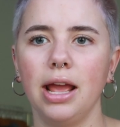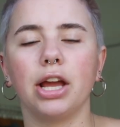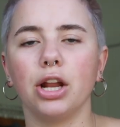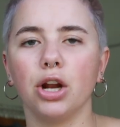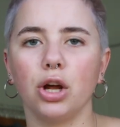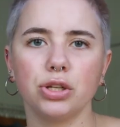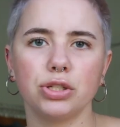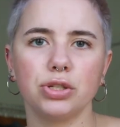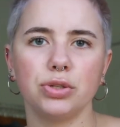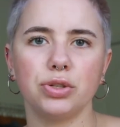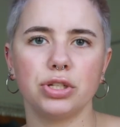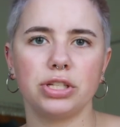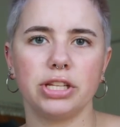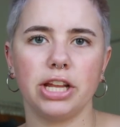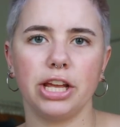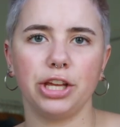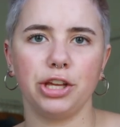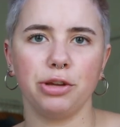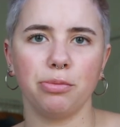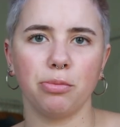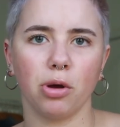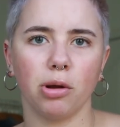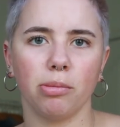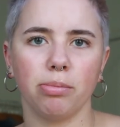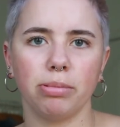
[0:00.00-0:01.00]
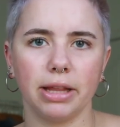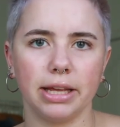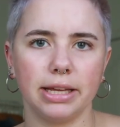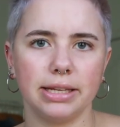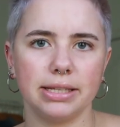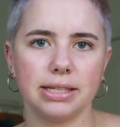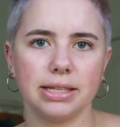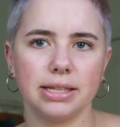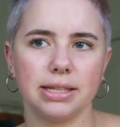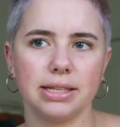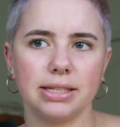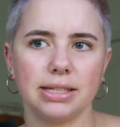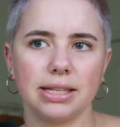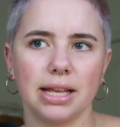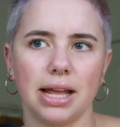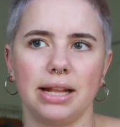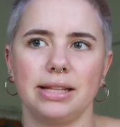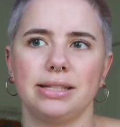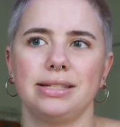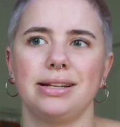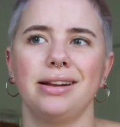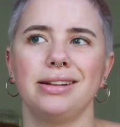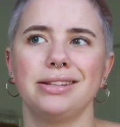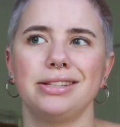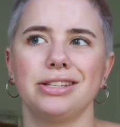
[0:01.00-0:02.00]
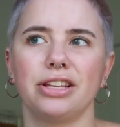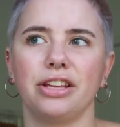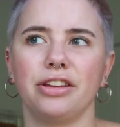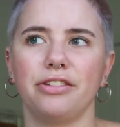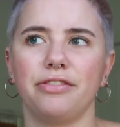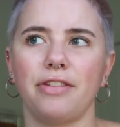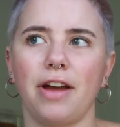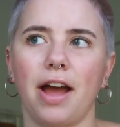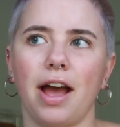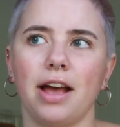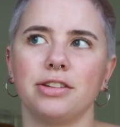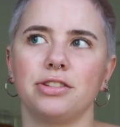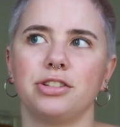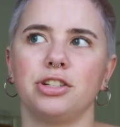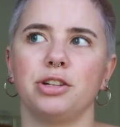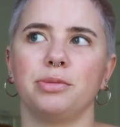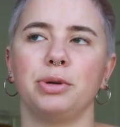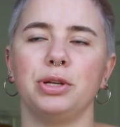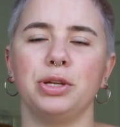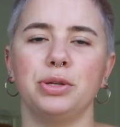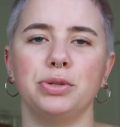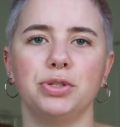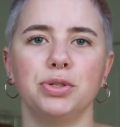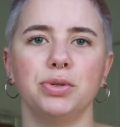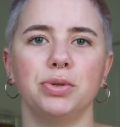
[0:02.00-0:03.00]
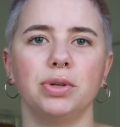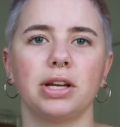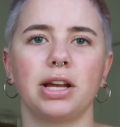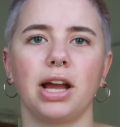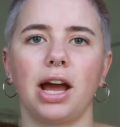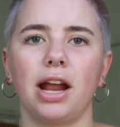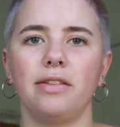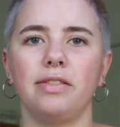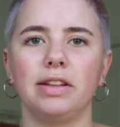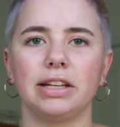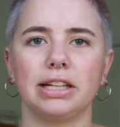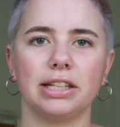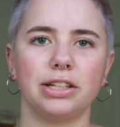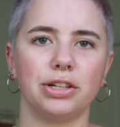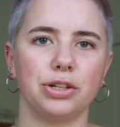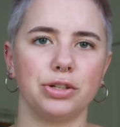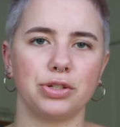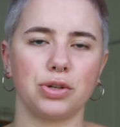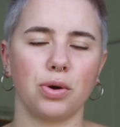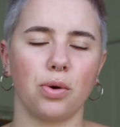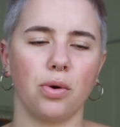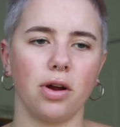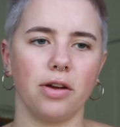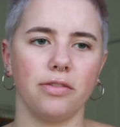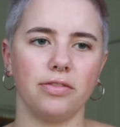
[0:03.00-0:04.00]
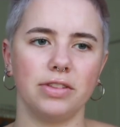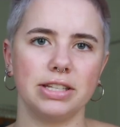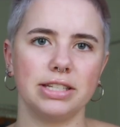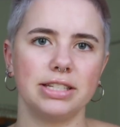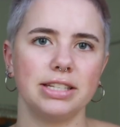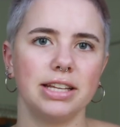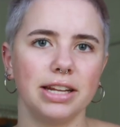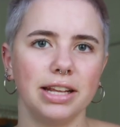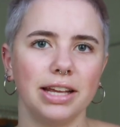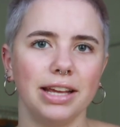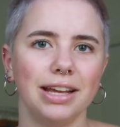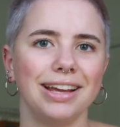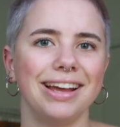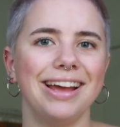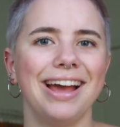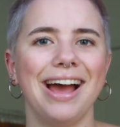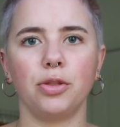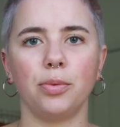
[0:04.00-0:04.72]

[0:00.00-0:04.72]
It can also just take you more places, and it's not necessarily faster, but you do get kind of like a little tour of the city.